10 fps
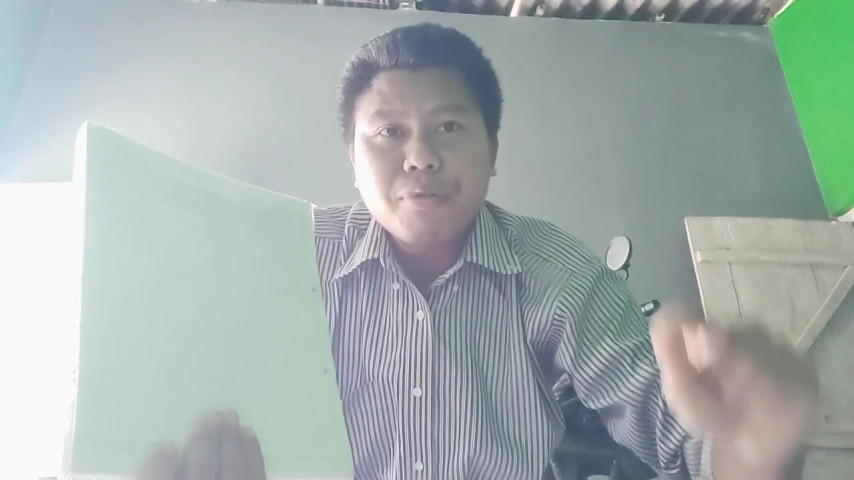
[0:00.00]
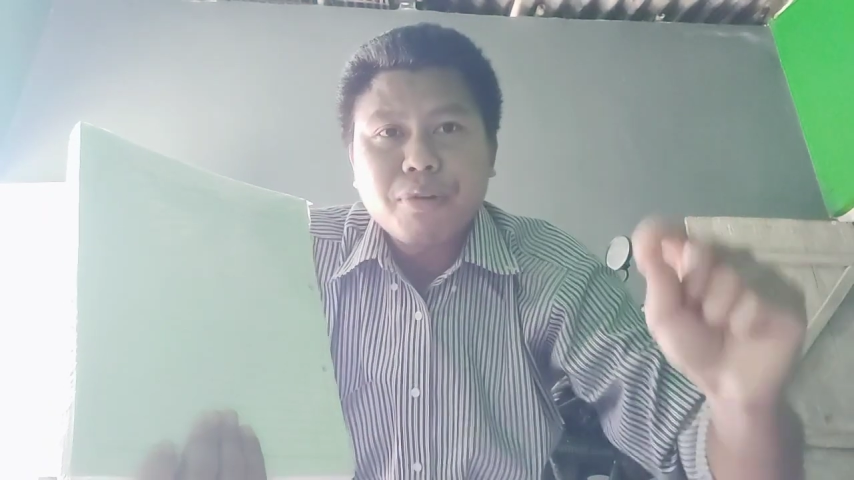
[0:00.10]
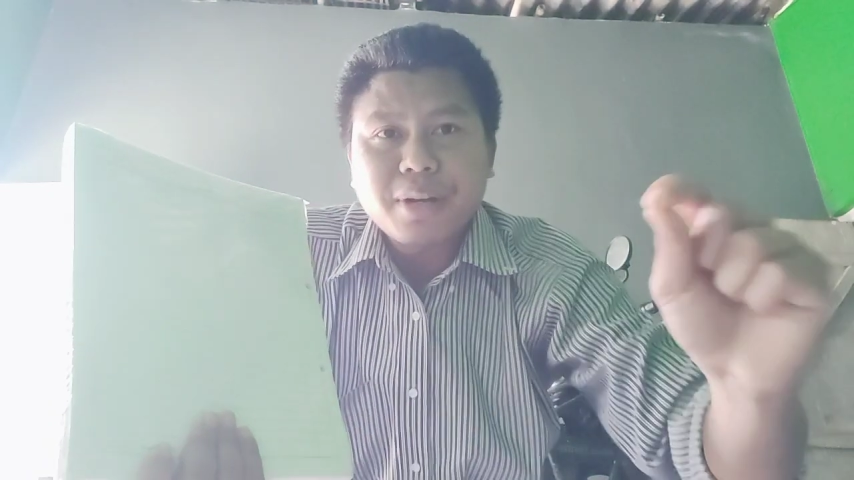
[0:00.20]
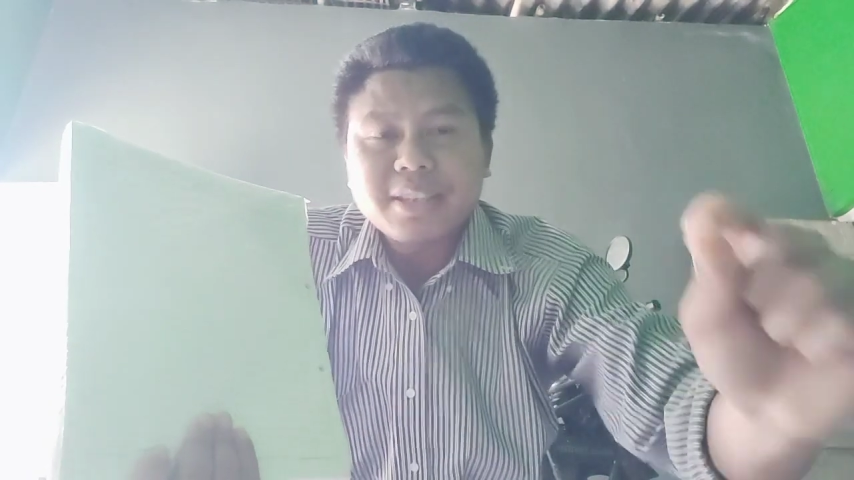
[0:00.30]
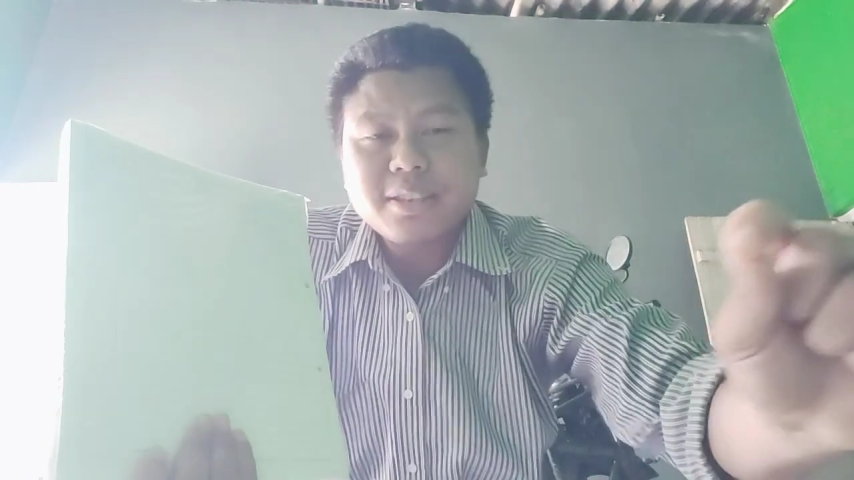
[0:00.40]

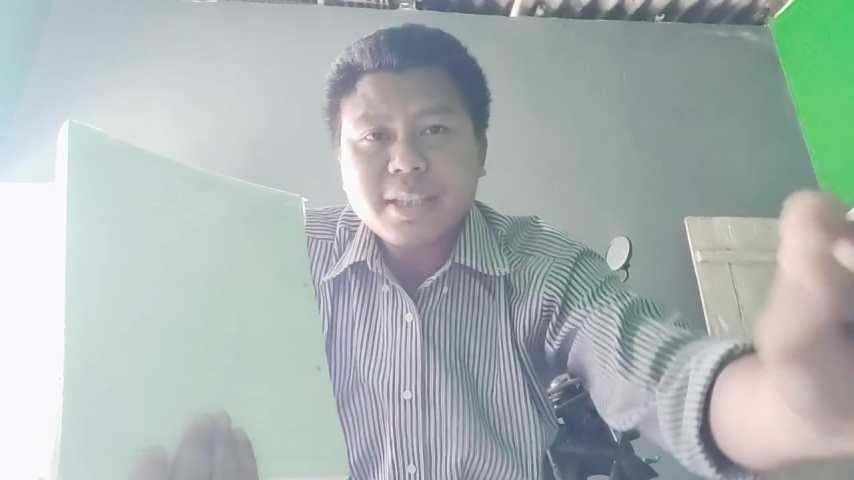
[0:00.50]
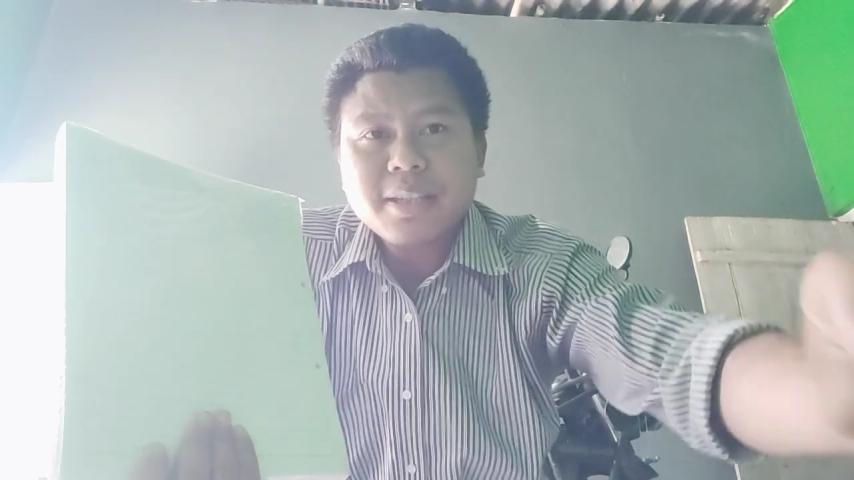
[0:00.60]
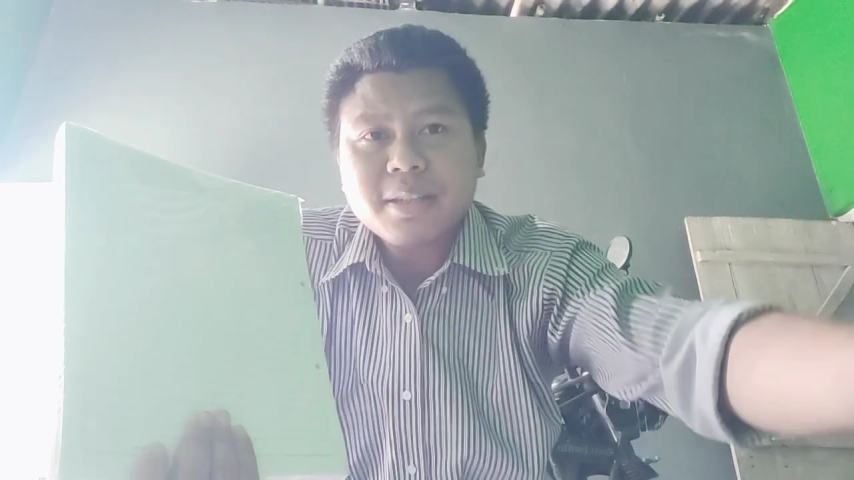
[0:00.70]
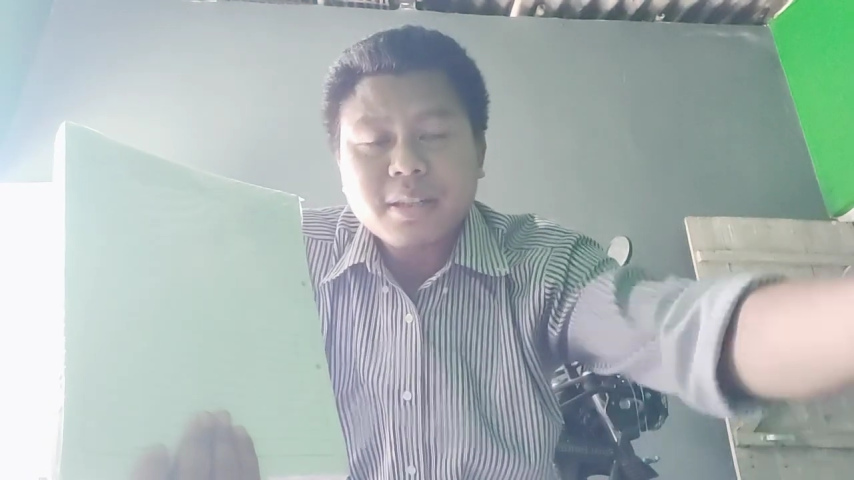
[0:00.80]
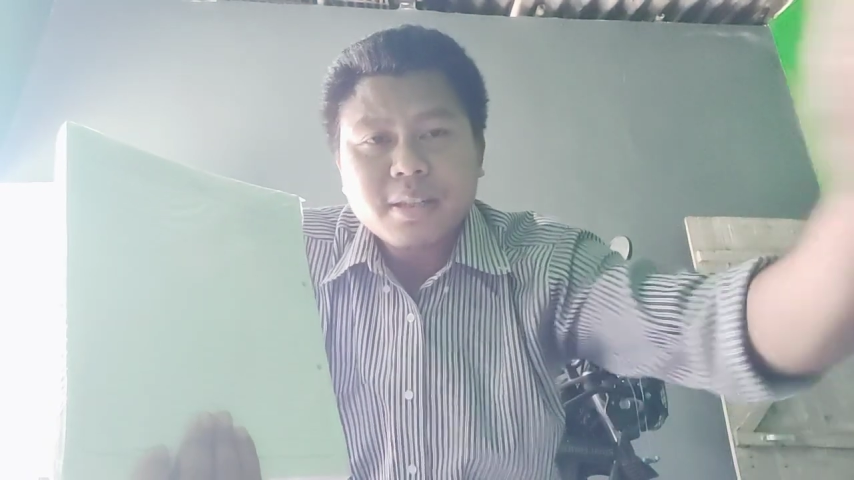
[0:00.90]
for
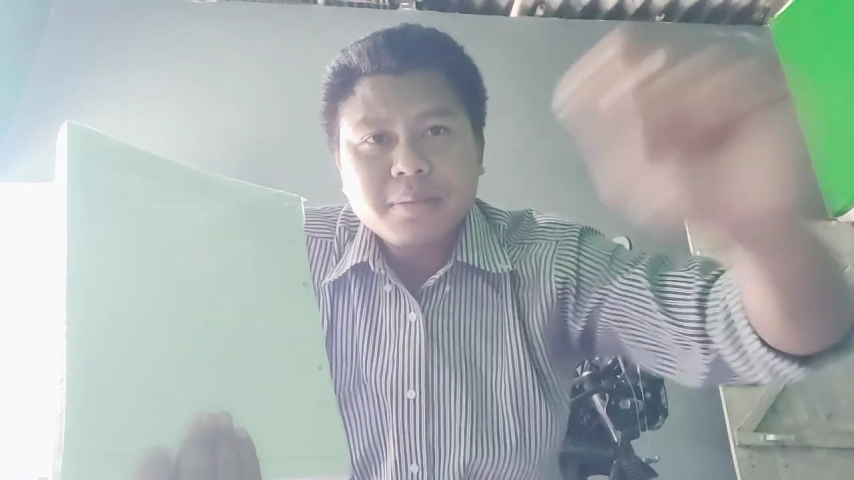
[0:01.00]
writing